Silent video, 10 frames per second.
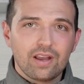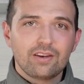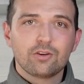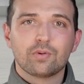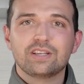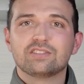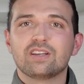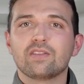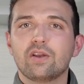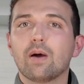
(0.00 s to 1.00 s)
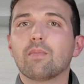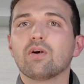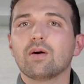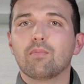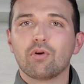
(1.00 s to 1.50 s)
increasing the
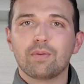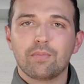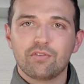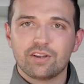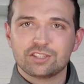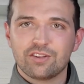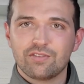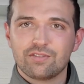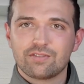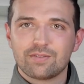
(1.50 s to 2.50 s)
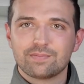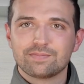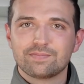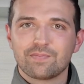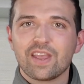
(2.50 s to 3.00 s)
number of print positions.
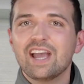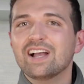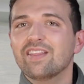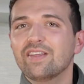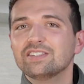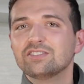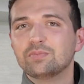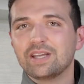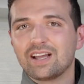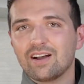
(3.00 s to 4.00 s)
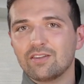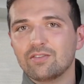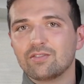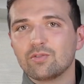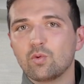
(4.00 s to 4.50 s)
This is
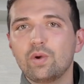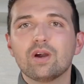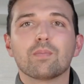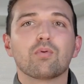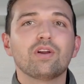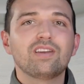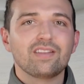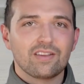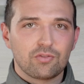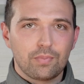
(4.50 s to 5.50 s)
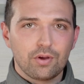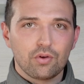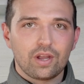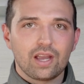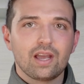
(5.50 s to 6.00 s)
because we are printing this
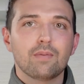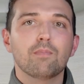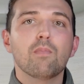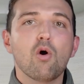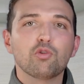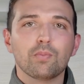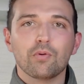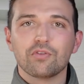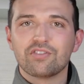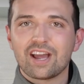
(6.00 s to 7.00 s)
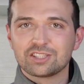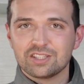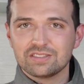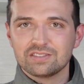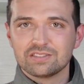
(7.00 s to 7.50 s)
building in multiple
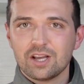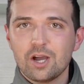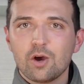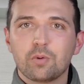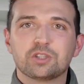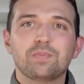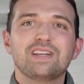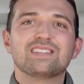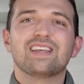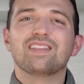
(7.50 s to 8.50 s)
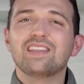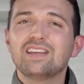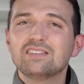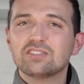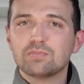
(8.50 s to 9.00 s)
sections, which means that
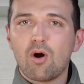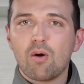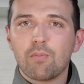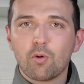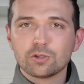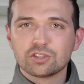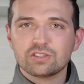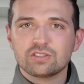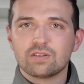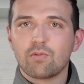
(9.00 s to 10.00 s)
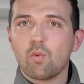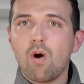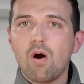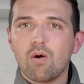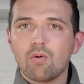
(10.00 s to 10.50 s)
these small portions of the
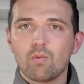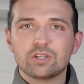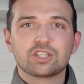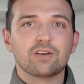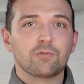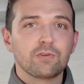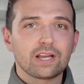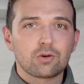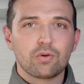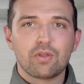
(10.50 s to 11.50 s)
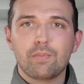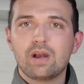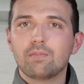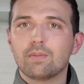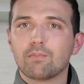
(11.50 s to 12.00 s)
wall which conflict with the
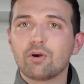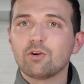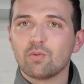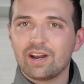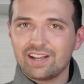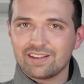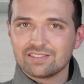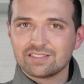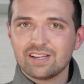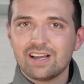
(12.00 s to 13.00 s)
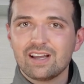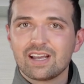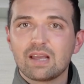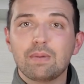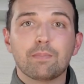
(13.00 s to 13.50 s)
minimum print radius
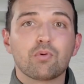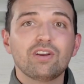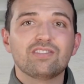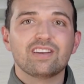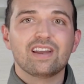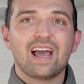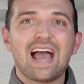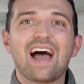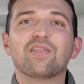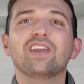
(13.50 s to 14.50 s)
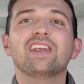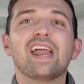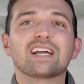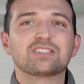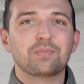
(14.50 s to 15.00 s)
can be printed at the
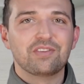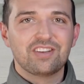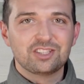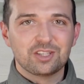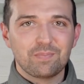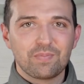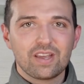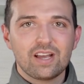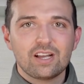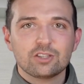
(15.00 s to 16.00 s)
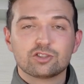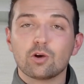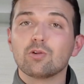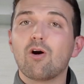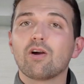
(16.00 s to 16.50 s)
next position, so
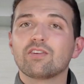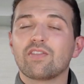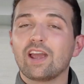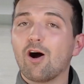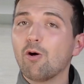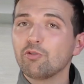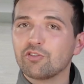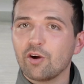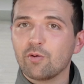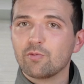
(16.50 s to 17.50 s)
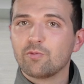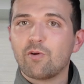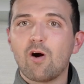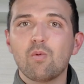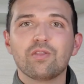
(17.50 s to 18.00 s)
long as they also
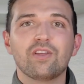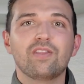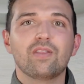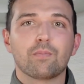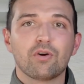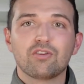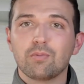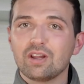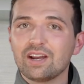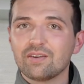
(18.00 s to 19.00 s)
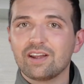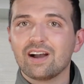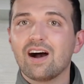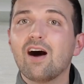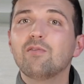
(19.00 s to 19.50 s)
fall within the printable
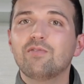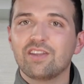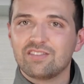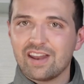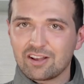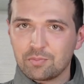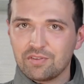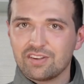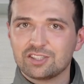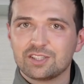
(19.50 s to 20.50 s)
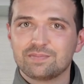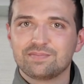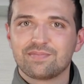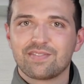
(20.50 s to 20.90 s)
area of this next position.